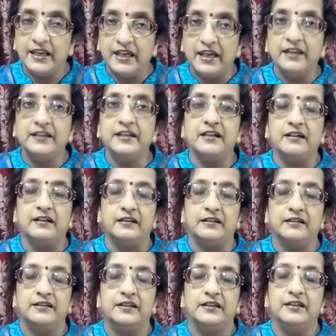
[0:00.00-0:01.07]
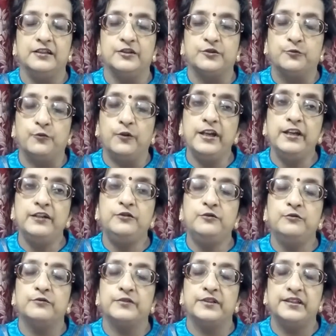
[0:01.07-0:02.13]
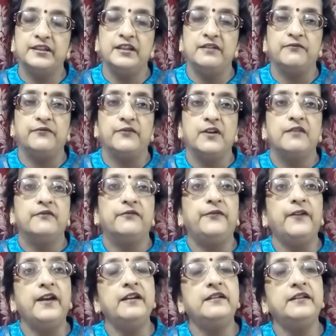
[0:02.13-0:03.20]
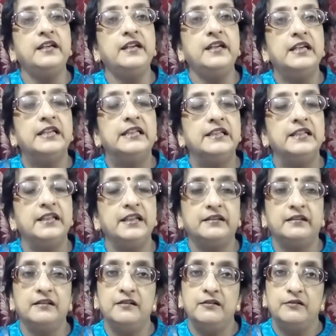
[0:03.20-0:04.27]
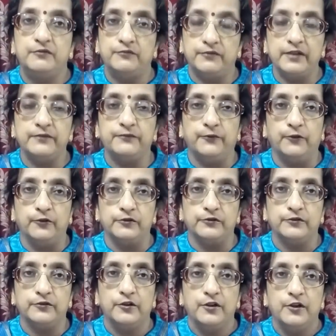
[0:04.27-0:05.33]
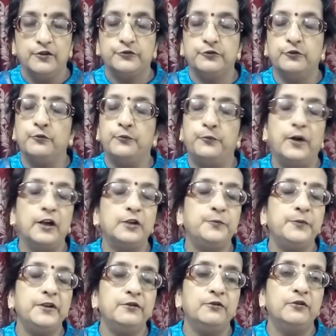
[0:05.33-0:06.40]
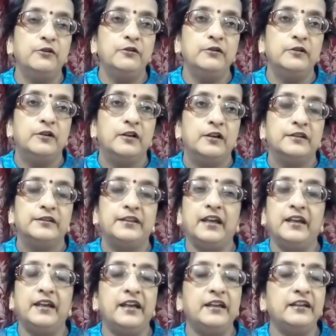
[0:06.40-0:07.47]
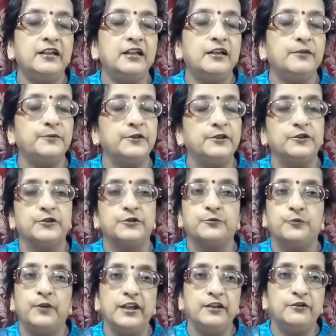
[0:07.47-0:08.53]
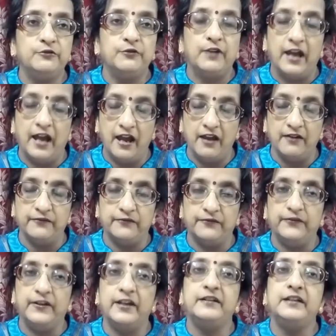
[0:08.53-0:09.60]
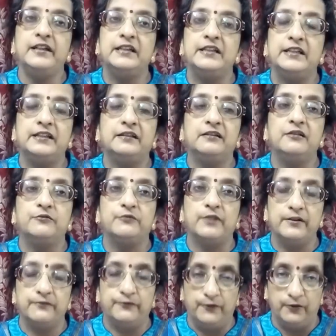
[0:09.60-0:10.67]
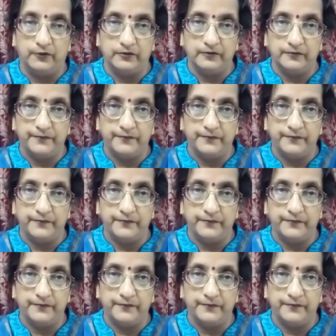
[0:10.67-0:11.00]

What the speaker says: area is going to receive very little rainfall. So what we know, the area which is going to have very little rainfall,